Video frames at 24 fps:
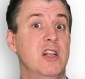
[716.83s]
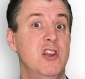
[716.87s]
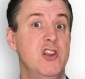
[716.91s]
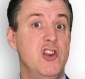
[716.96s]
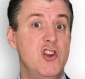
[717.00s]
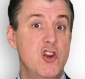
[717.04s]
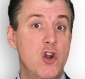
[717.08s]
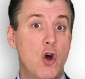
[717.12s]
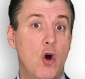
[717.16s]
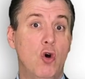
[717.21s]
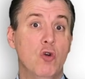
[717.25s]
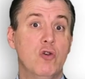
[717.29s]

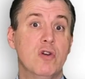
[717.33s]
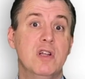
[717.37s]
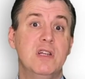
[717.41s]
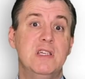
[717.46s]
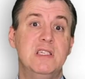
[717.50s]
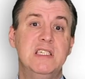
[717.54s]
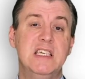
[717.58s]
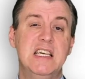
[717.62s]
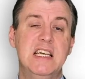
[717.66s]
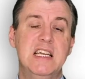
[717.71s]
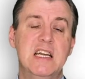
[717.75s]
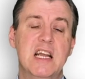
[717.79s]

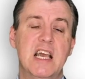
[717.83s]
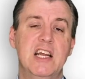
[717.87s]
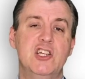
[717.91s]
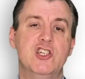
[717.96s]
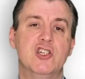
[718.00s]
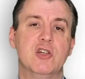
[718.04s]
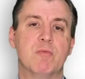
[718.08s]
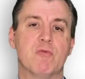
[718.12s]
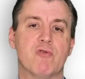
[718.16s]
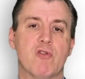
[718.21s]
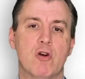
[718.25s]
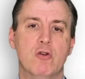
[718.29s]

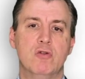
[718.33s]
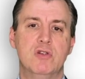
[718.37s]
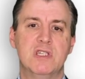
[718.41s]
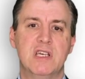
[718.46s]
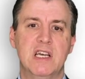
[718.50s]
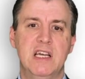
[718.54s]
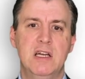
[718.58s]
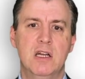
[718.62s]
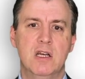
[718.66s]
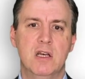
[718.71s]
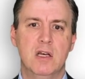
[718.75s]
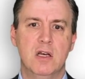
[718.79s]
non-denatured
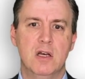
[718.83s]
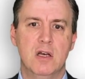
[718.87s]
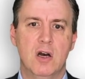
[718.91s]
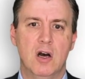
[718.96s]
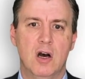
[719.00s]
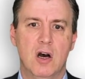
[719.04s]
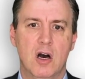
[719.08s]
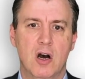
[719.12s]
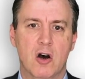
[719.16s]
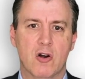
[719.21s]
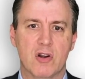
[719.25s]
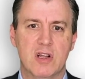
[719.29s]
protein
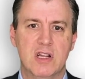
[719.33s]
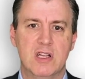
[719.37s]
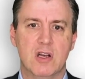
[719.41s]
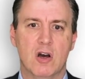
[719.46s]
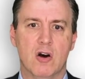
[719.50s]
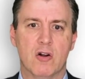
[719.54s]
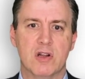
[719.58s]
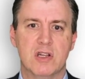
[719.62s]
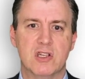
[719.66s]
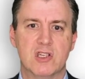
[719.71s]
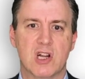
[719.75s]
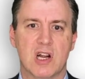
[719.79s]

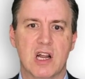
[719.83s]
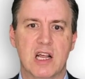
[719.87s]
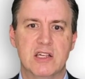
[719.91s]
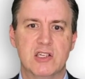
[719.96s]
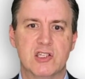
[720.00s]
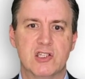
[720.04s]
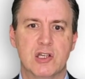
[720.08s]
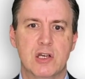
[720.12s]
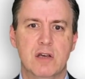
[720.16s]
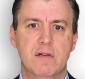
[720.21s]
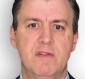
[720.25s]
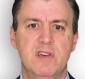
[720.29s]
on its
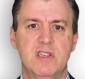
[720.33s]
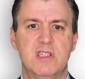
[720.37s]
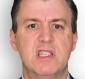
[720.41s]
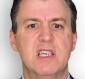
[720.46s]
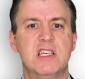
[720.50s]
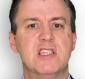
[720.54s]
lens surface.